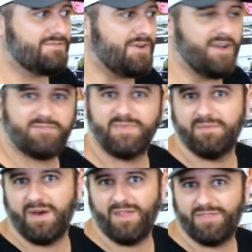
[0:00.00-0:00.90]
cost me
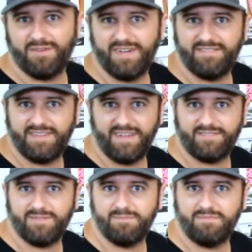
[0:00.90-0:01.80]
about 30
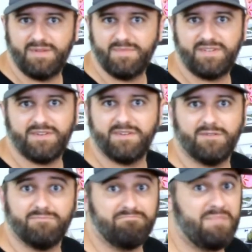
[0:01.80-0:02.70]
cents in
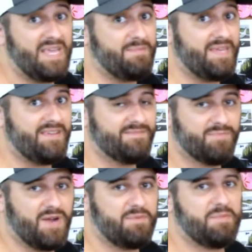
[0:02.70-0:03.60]
material, maybe.
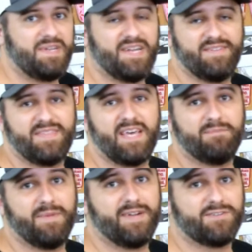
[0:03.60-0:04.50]
Probably not even
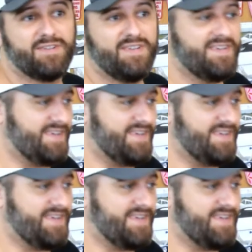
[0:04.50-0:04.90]
that much.